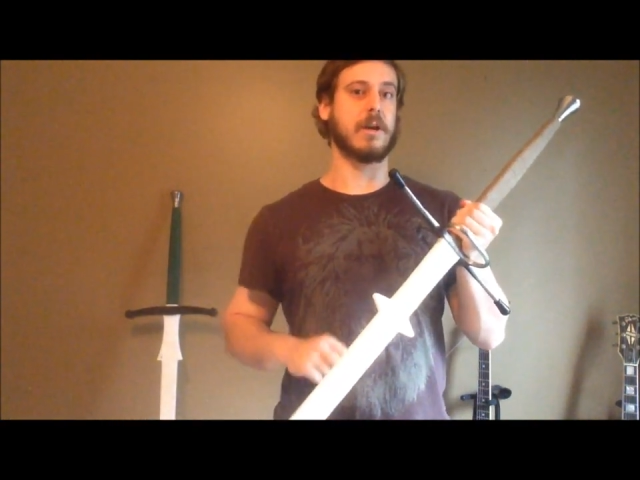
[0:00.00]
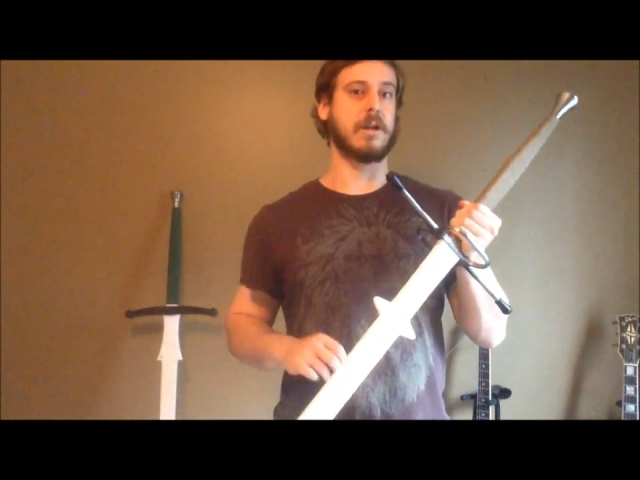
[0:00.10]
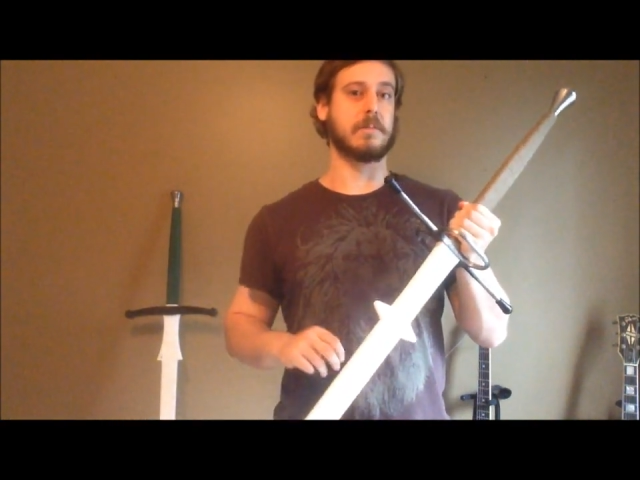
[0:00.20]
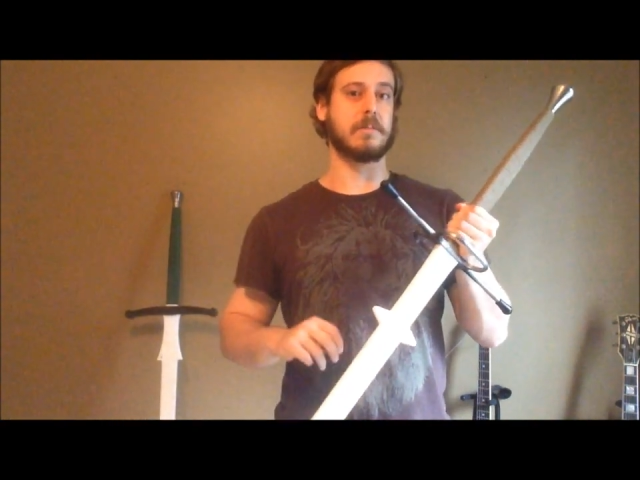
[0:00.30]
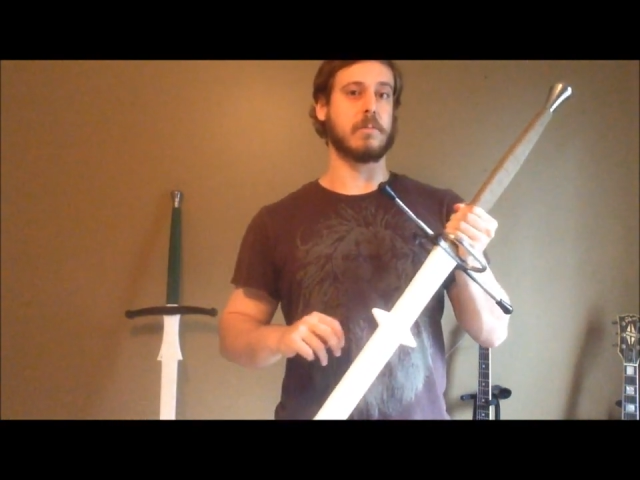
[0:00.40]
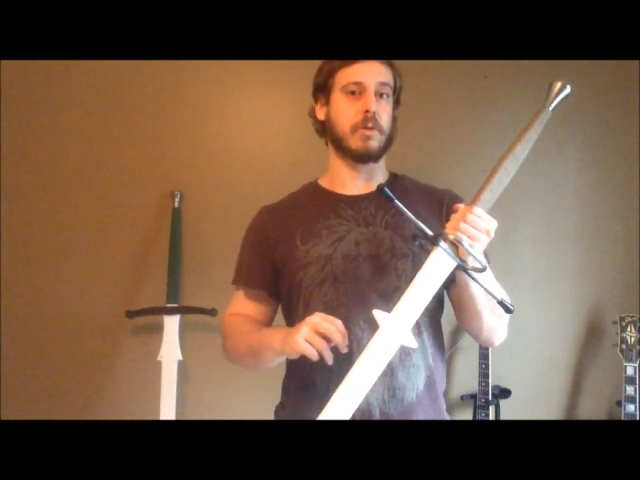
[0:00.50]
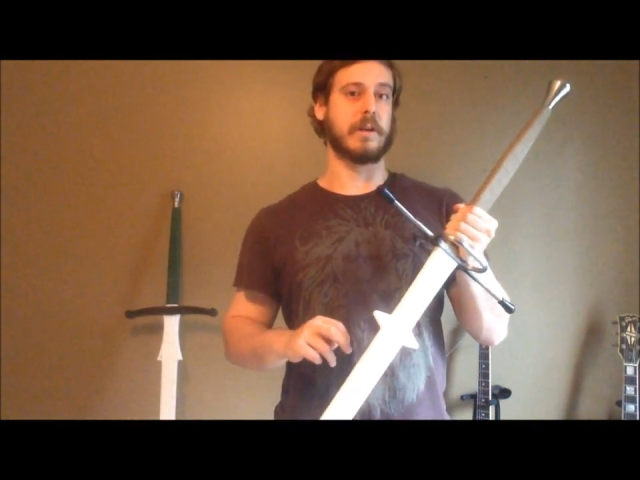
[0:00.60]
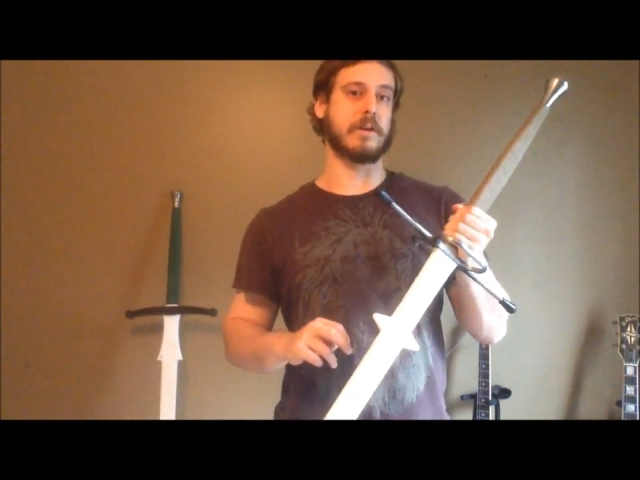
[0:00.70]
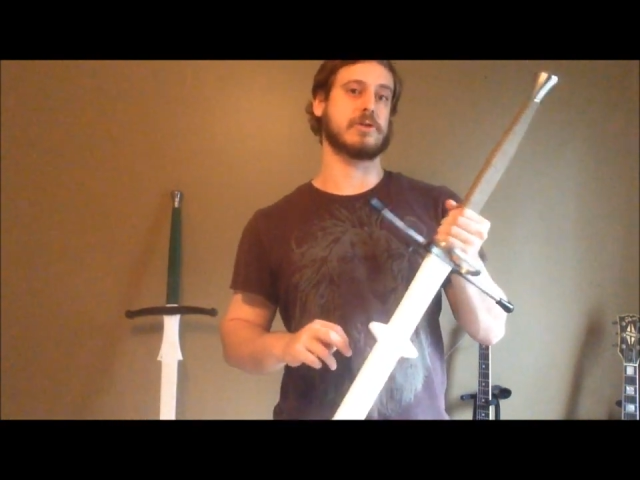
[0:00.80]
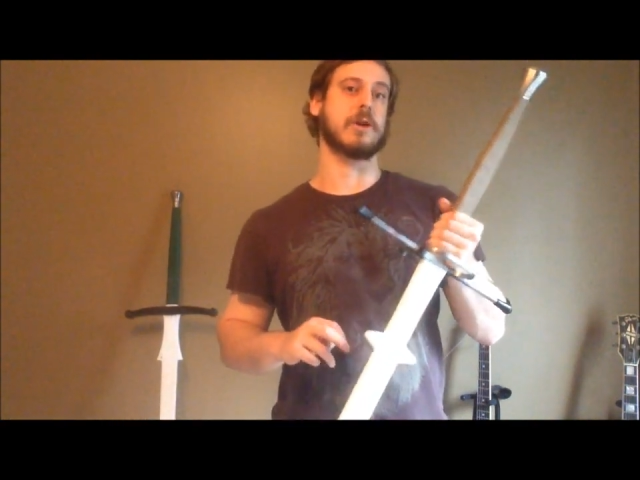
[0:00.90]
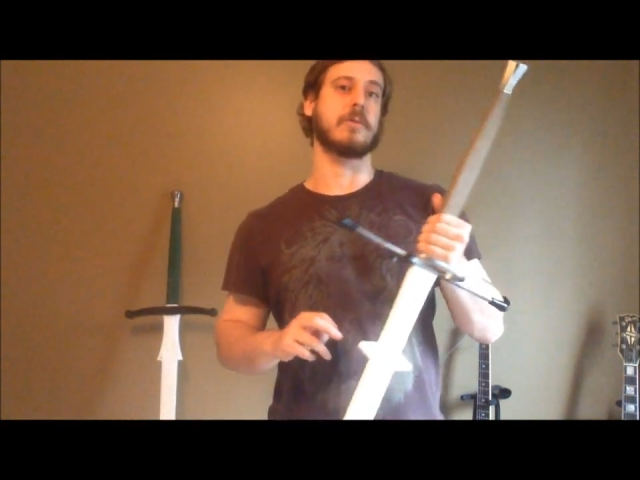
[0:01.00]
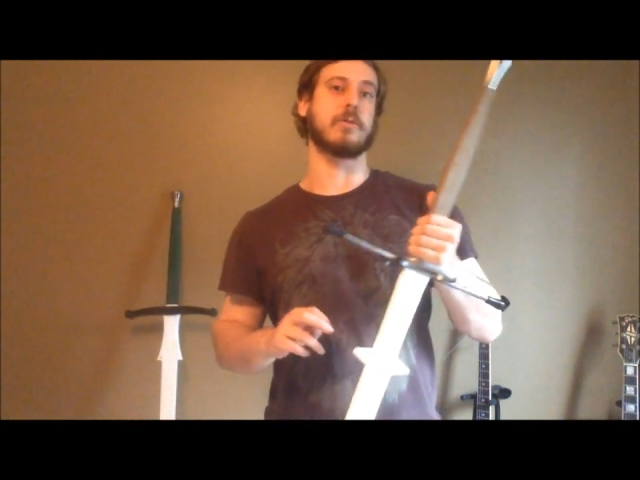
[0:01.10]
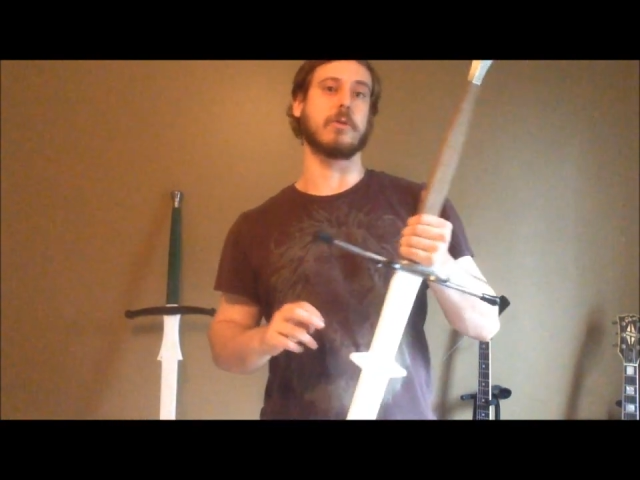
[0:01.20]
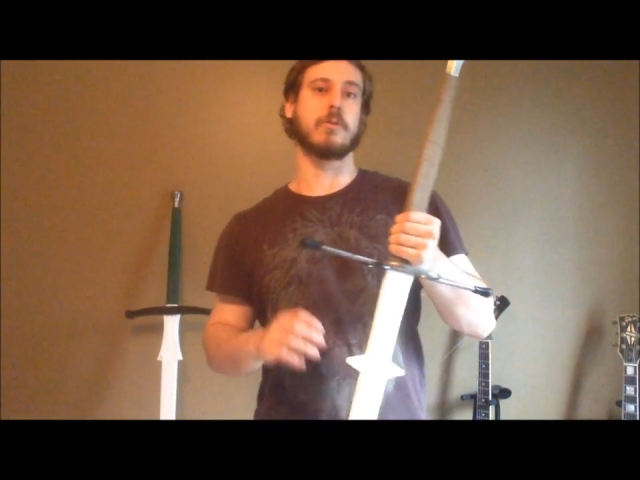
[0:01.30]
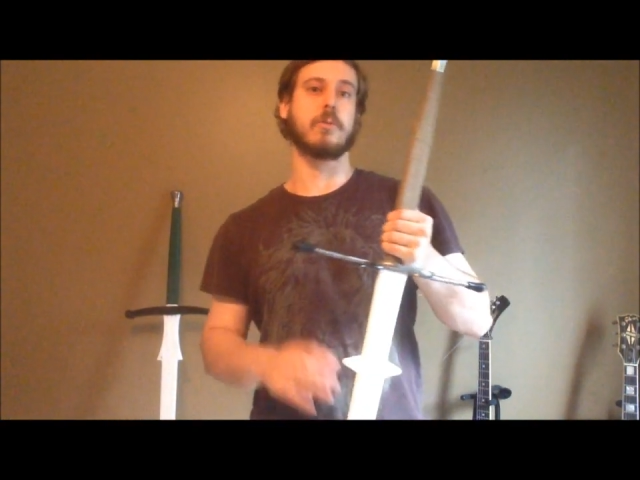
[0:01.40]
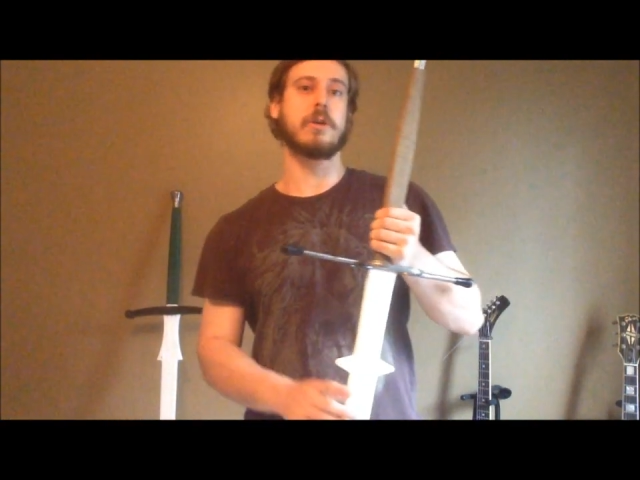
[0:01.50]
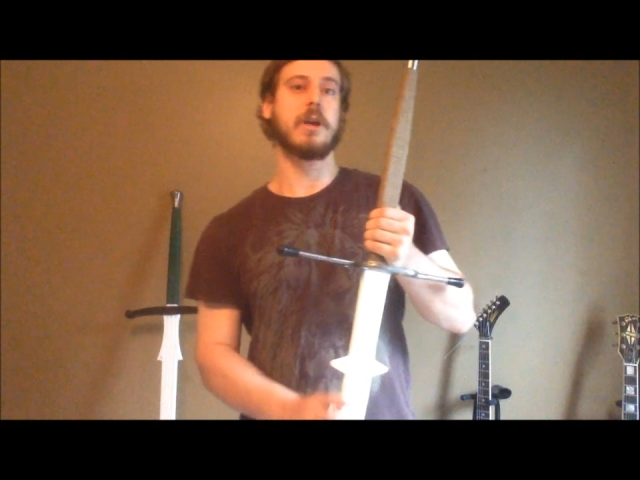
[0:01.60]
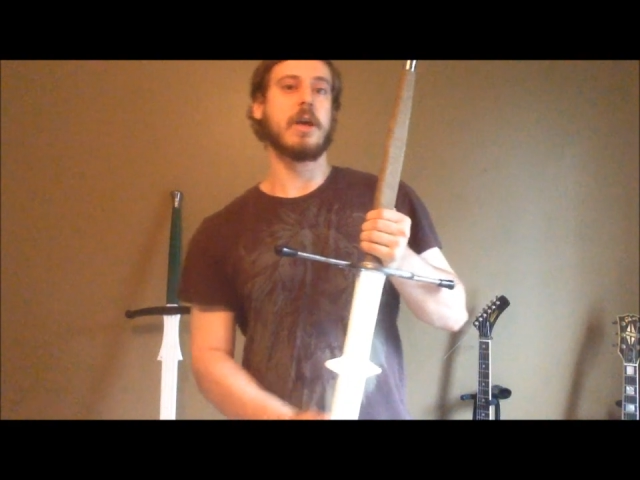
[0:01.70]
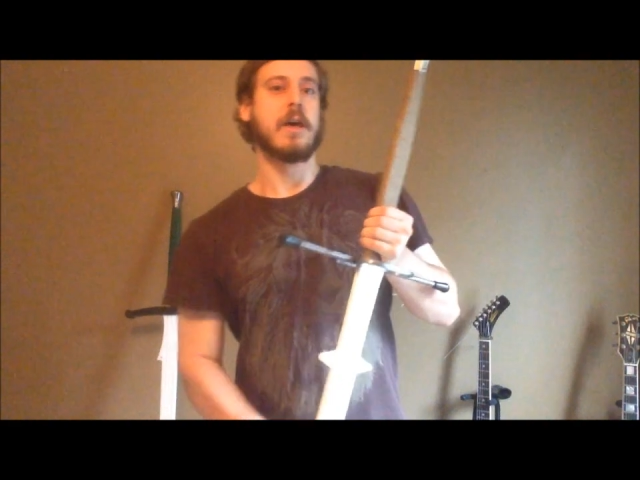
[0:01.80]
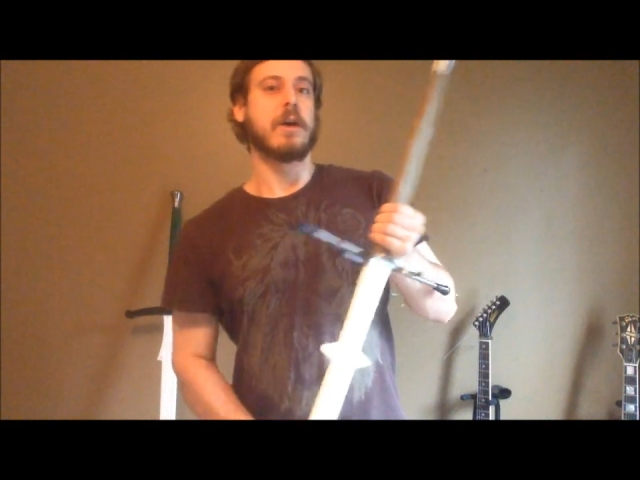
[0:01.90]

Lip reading: a bit more like sharp swords would.